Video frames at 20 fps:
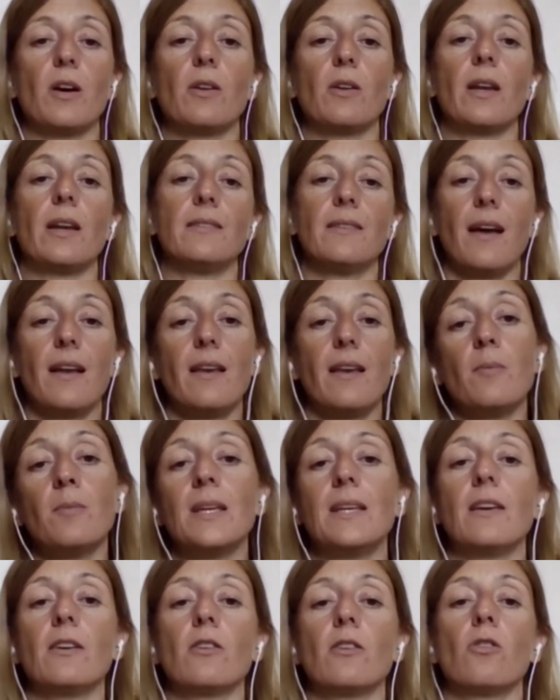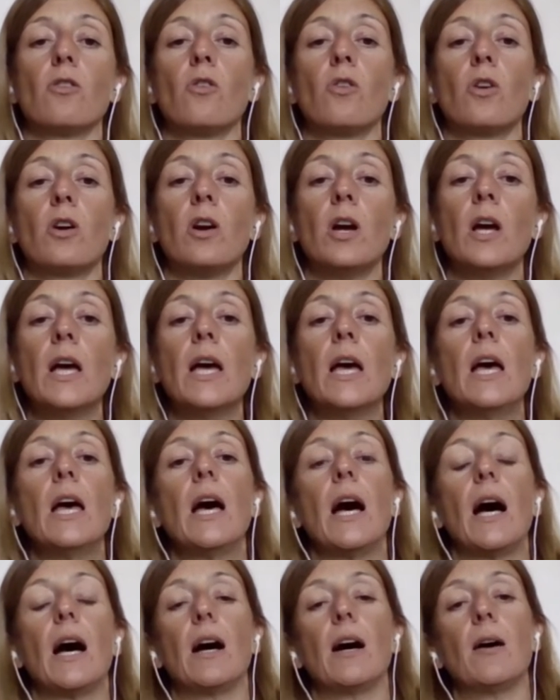about an Italian media or
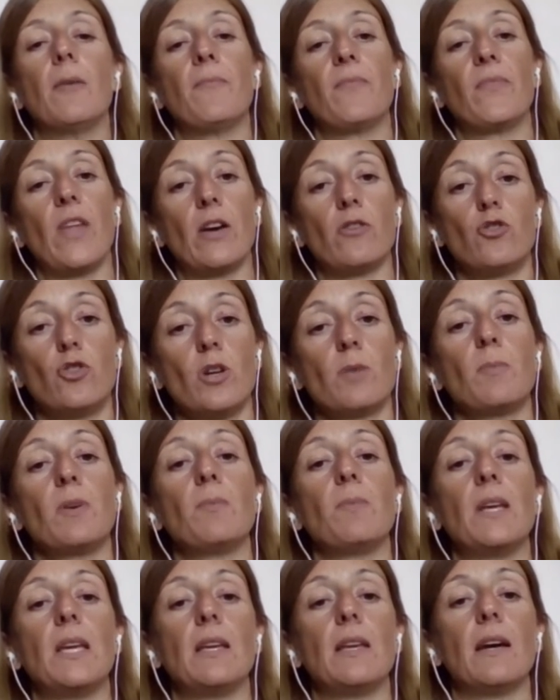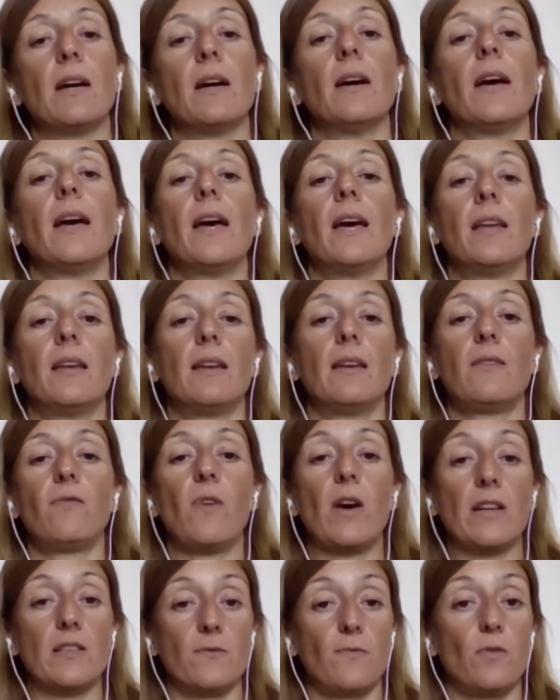a German media and
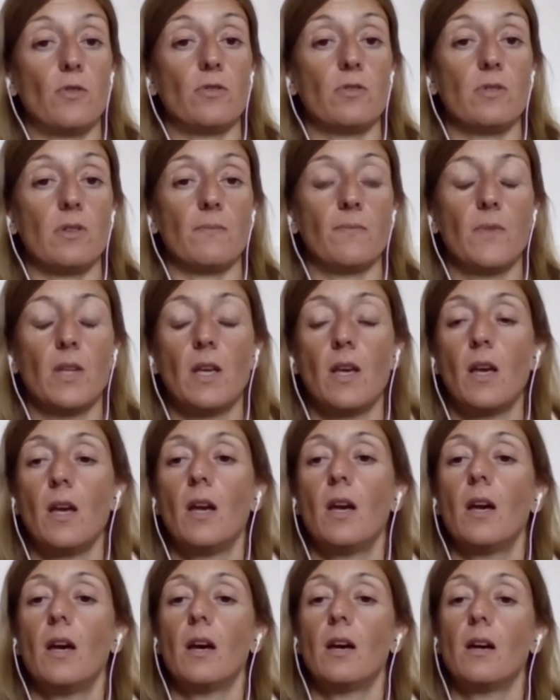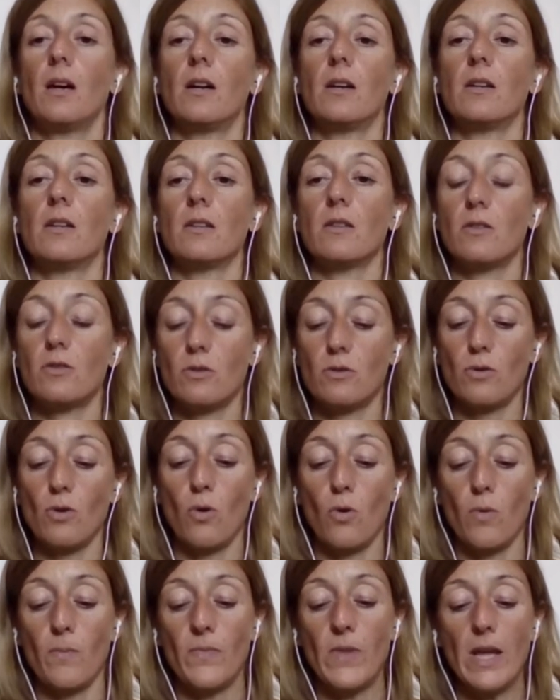vice versa.
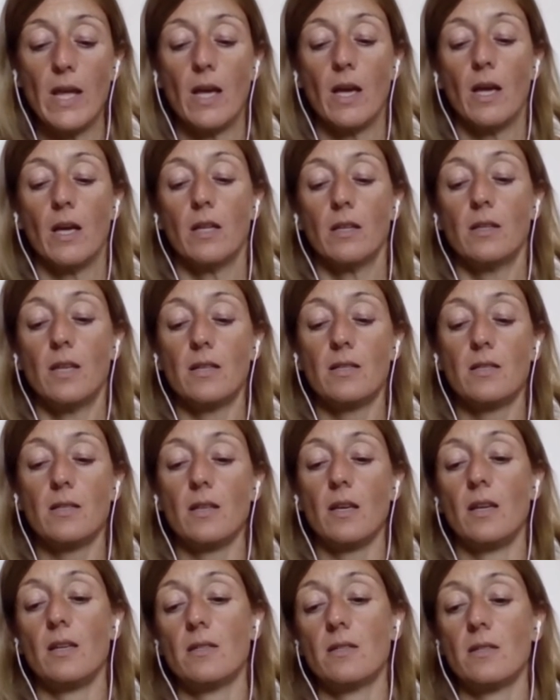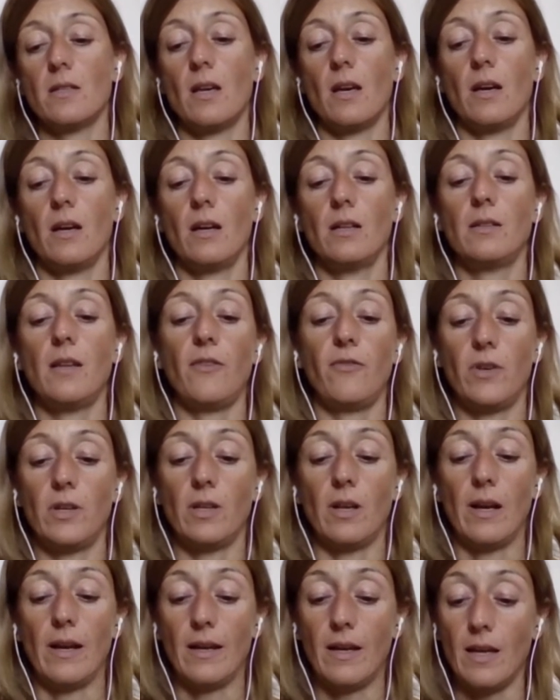So this is
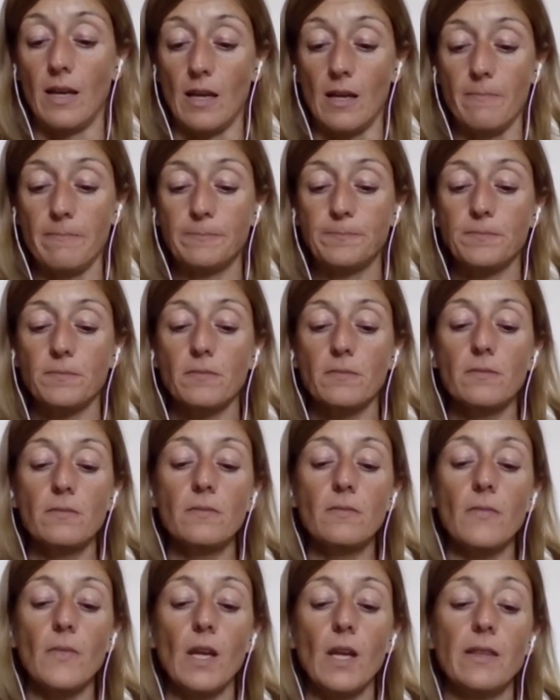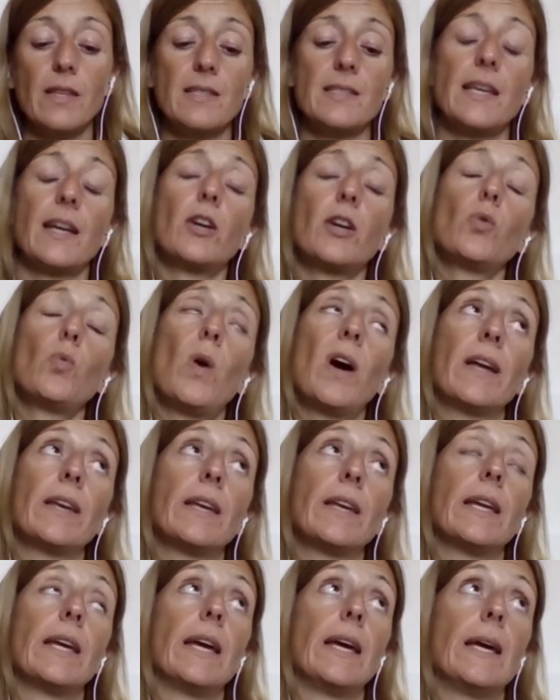definitely key. The second
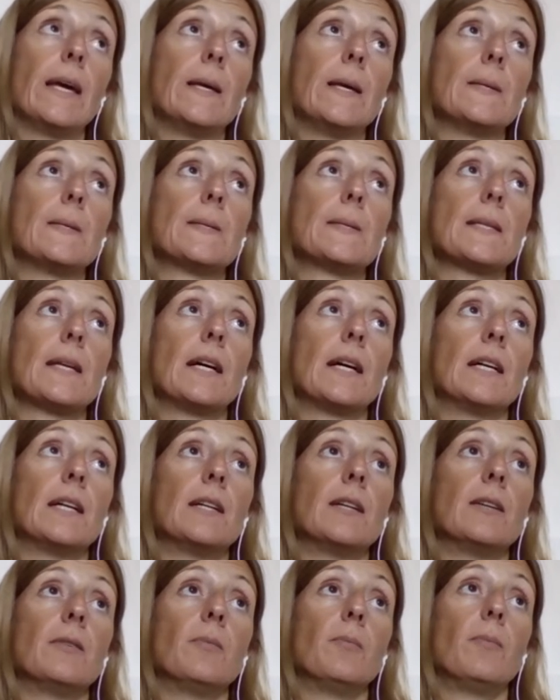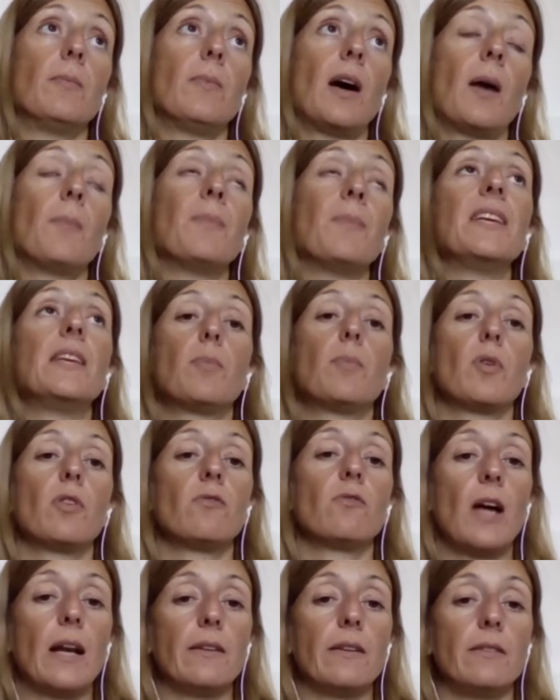one is a media
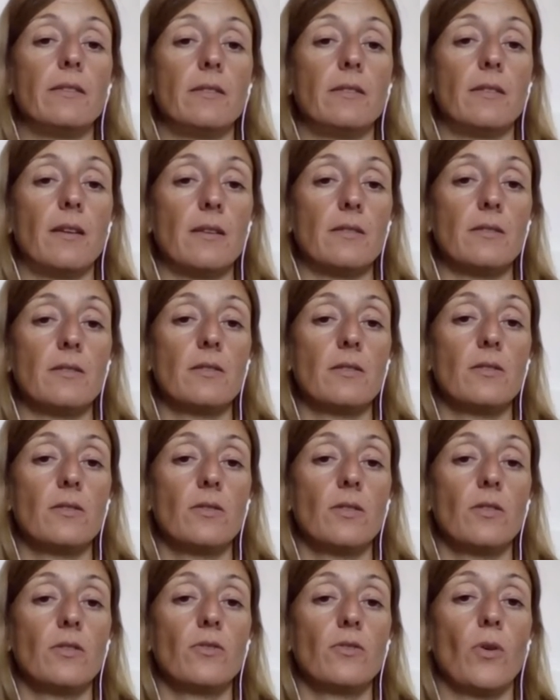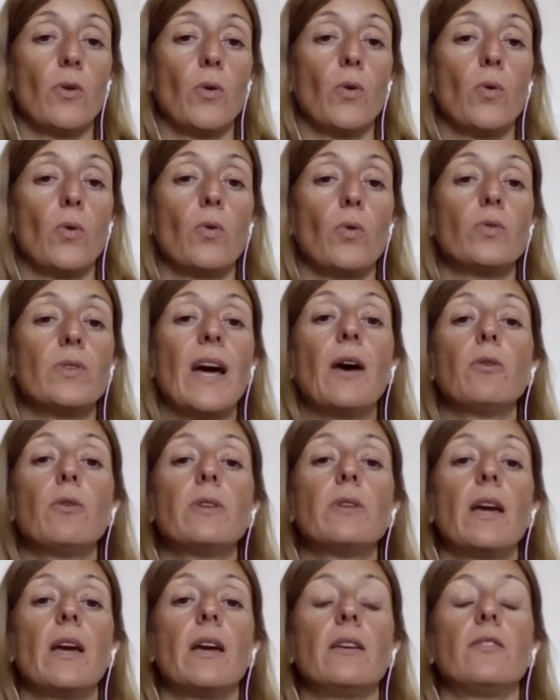plurality test. So
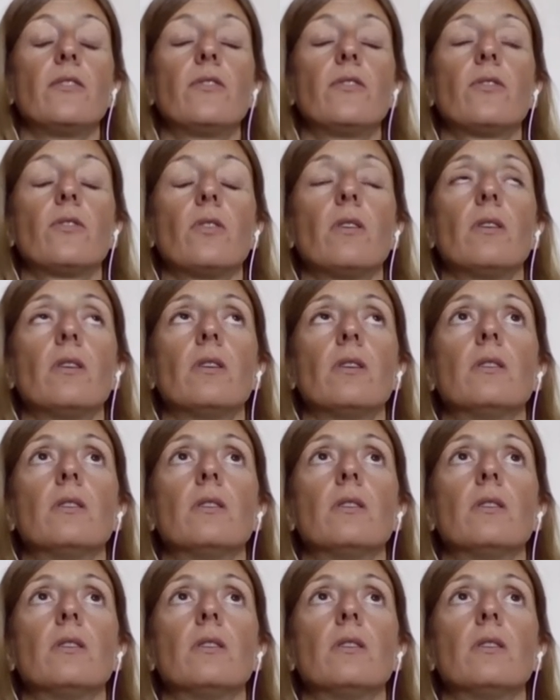nowadays,